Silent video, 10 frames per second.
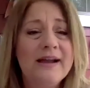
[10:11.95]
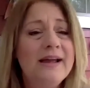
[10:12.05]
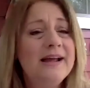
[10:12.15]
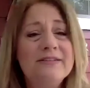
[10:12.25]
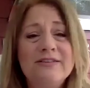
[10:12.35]

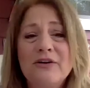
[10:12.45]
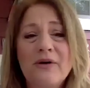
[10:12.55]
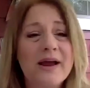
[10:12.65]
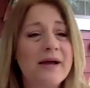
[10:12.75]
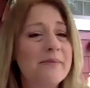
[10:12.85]

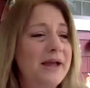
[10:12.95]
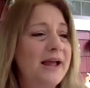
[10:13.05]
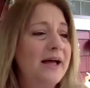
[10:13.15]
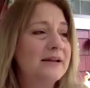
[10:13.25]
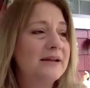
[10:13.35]
Instagram
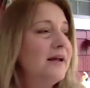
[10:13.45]
and